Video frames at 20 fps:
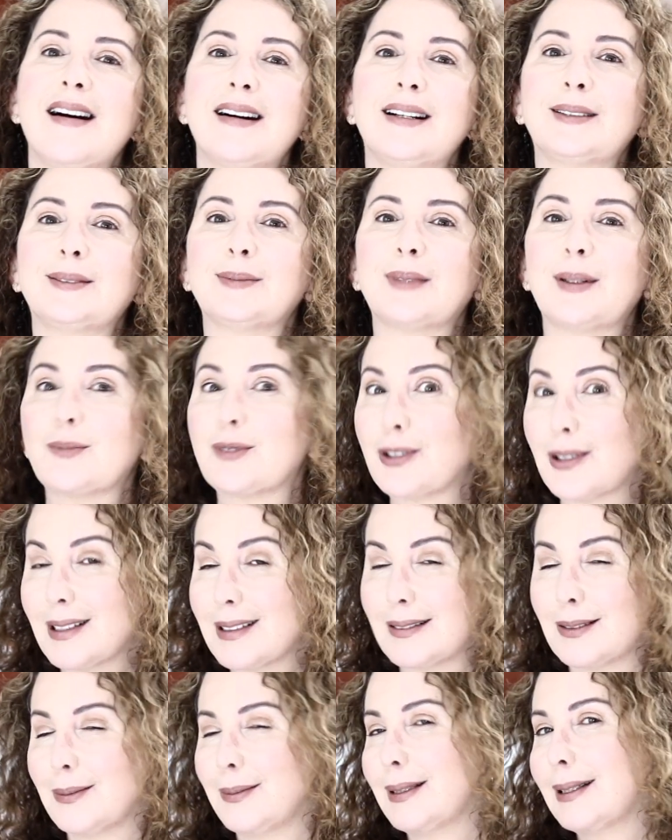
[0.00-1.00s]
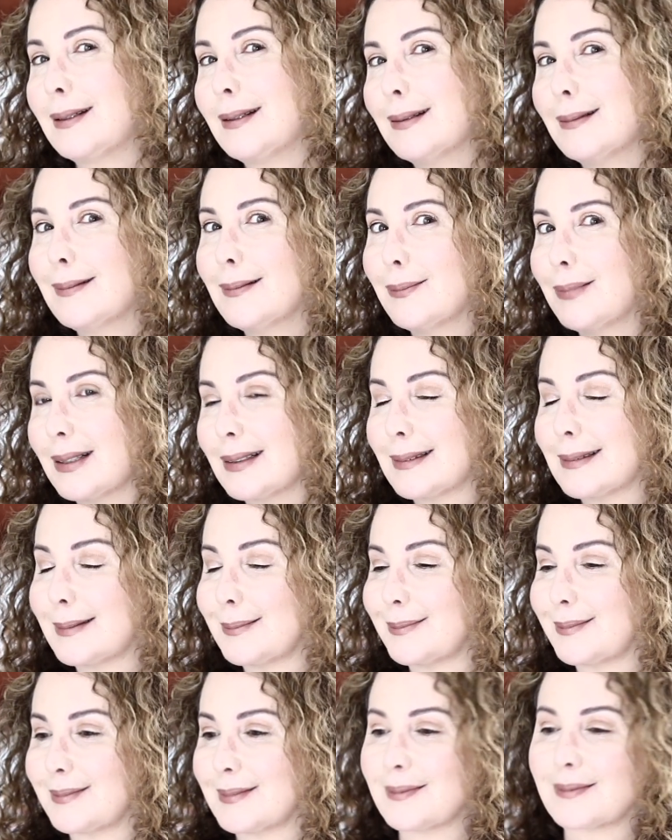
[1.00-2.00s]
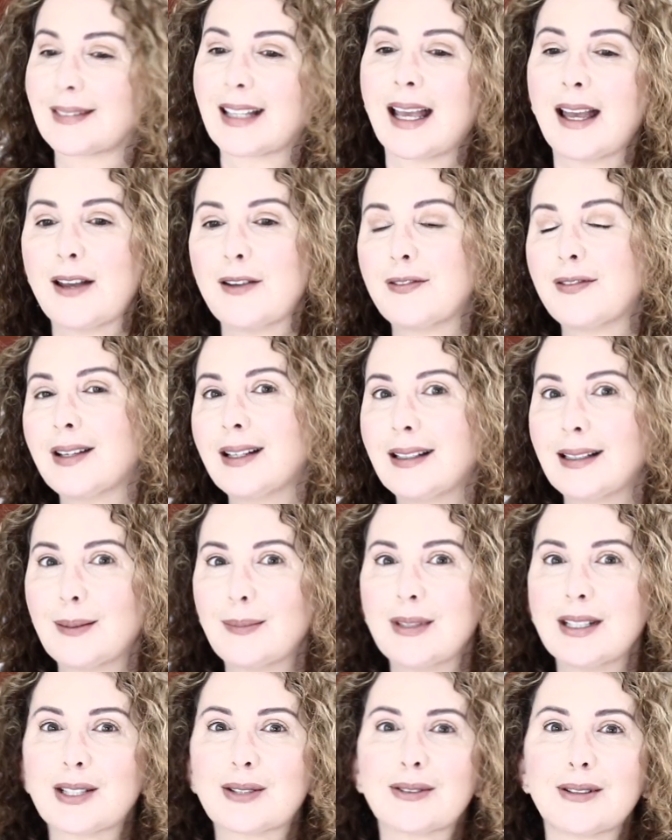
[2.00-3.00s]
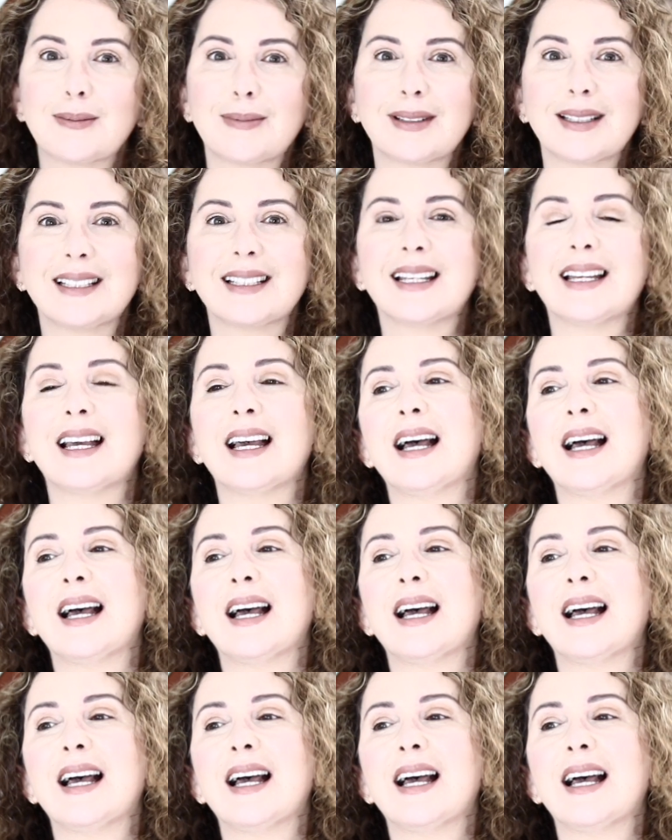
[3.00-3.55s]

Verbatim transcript: um, I'm trying to be cool, but feeling miserably.